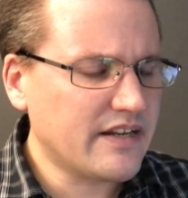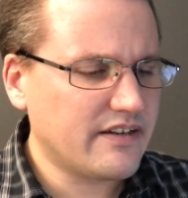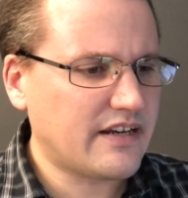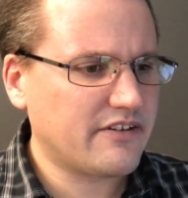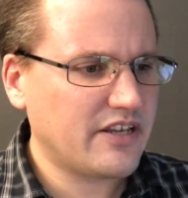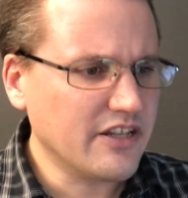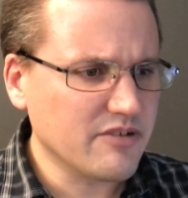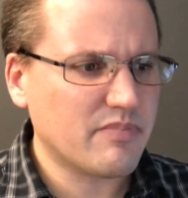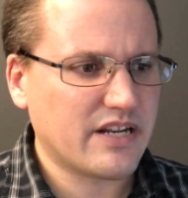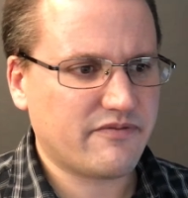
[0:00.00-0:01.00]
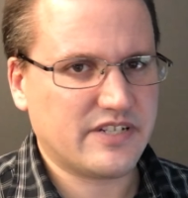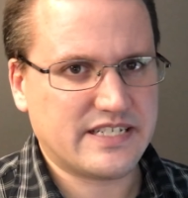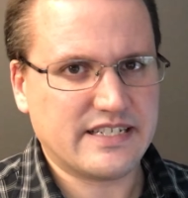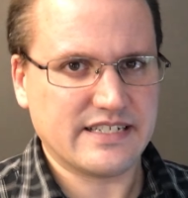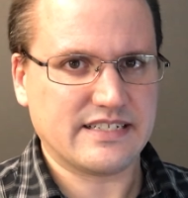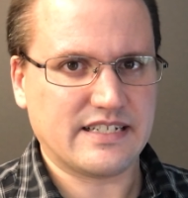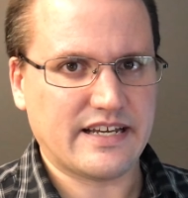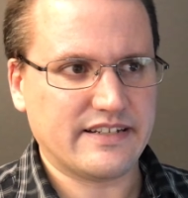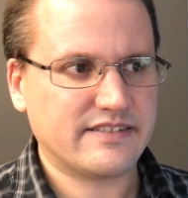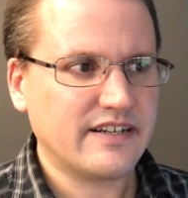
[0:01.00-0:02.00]
Now, the other benefit to this
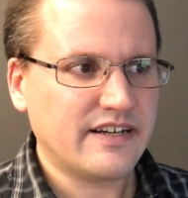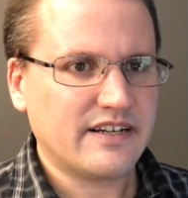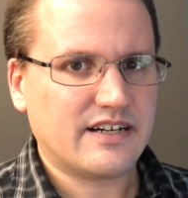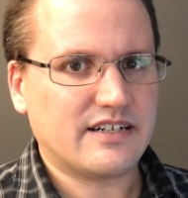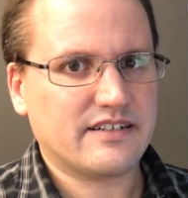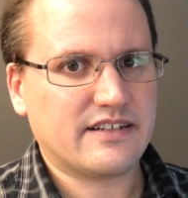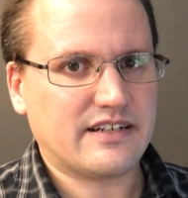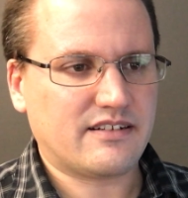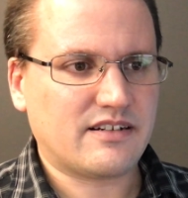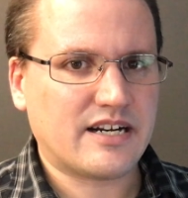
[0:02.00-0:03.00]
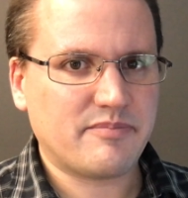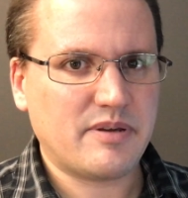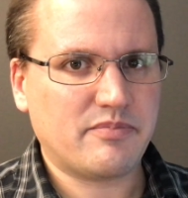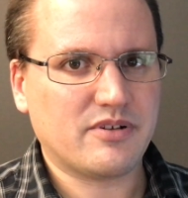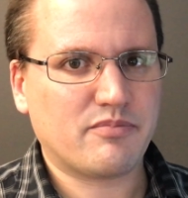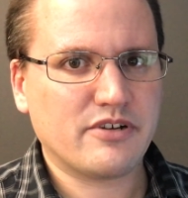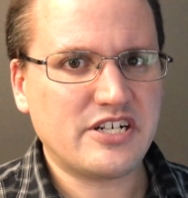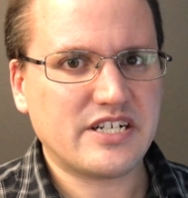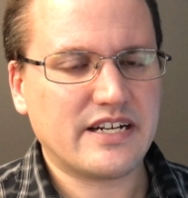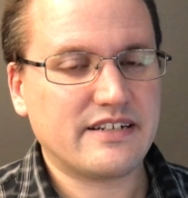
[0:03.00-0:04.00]
lens that a lot of people
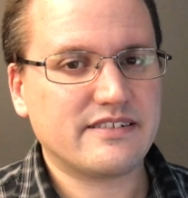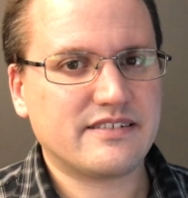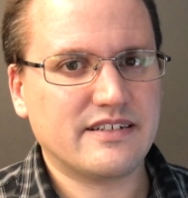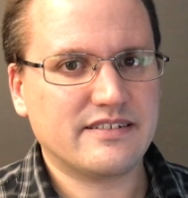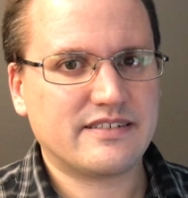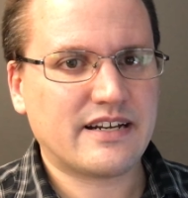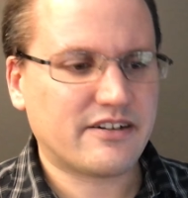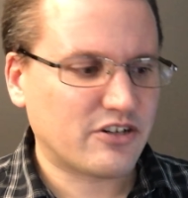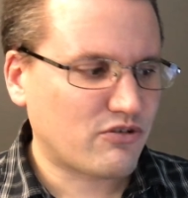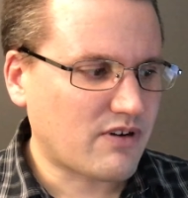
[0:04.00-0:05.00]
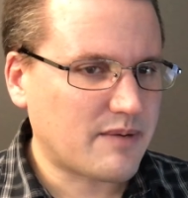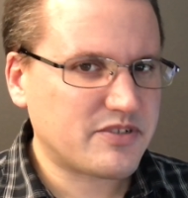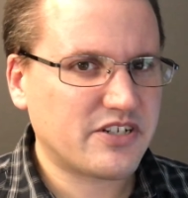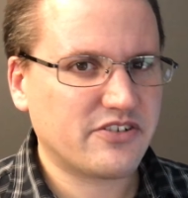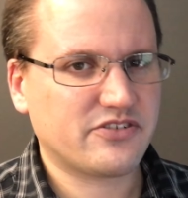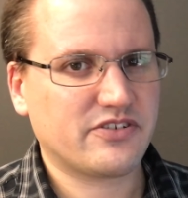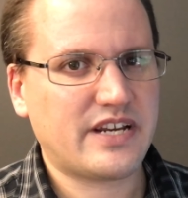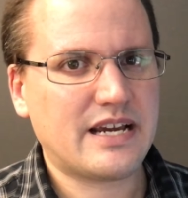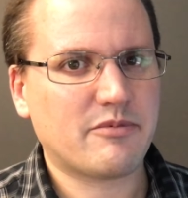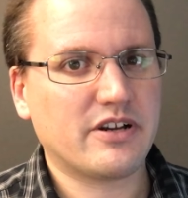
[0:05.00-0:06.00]
appreciate is that on a crop sensor
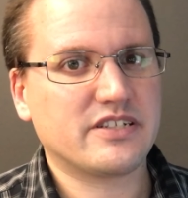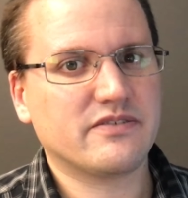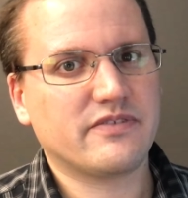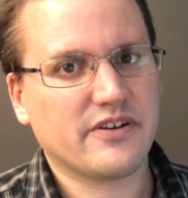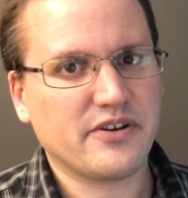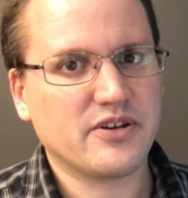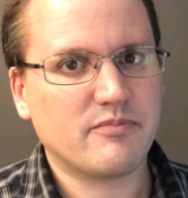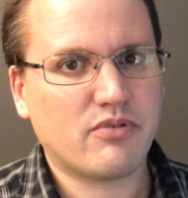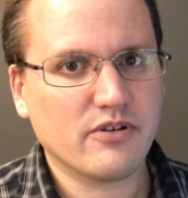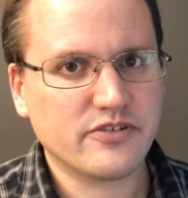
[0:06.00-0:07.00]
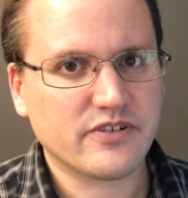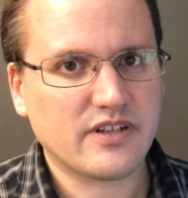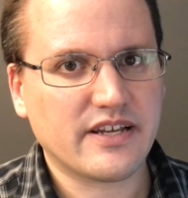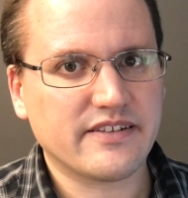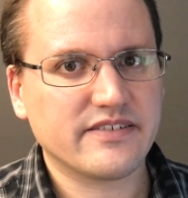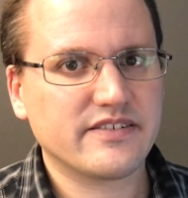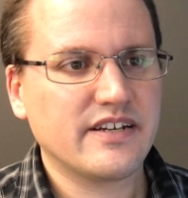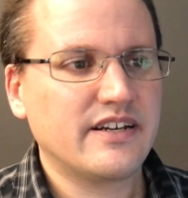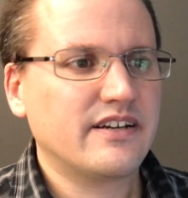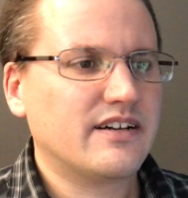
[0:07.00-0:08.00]
camera, it's a very good portrait lens.
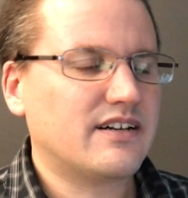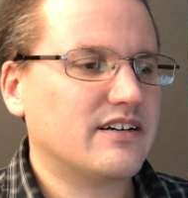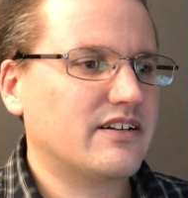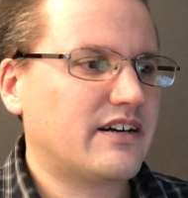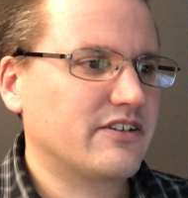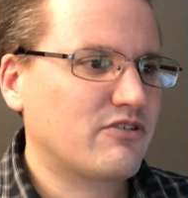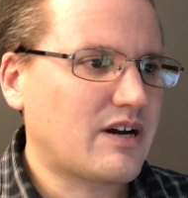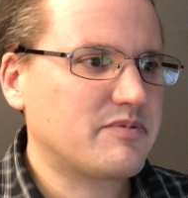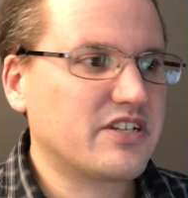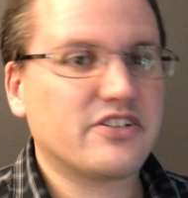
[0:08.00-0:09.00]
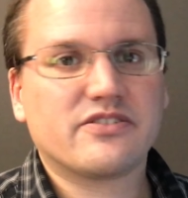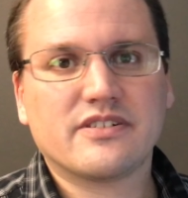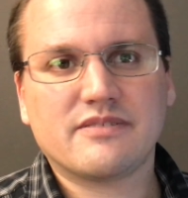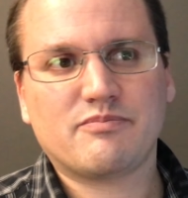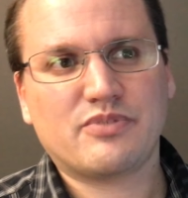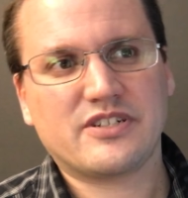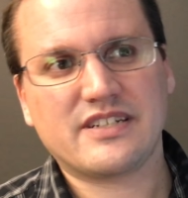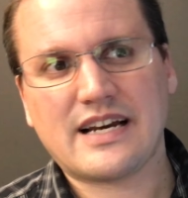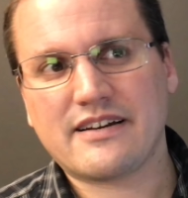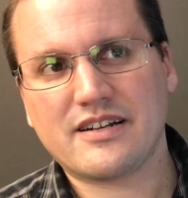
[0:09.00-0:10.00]
On the crop sensor, it puts
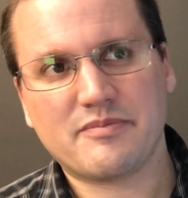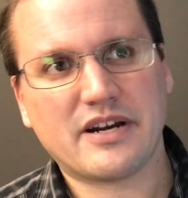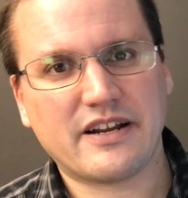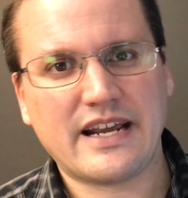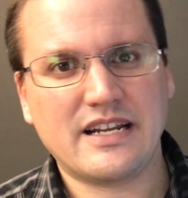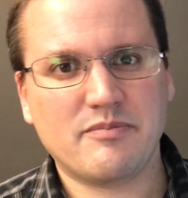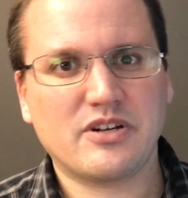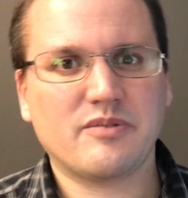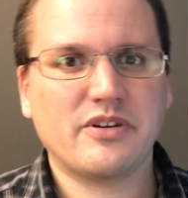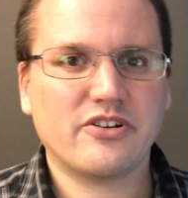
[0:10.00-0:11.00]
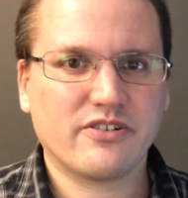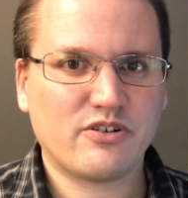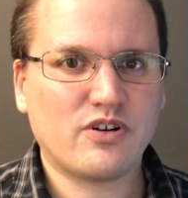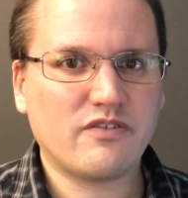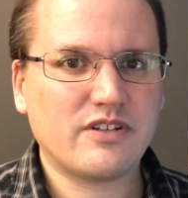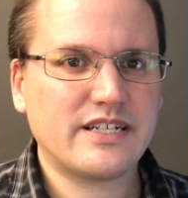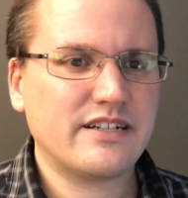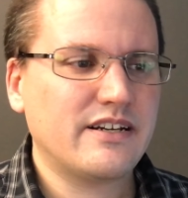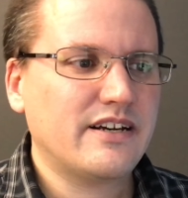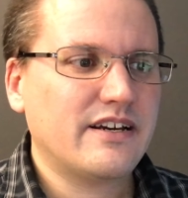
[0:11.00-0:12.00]
it out at about an 80mm equivalent,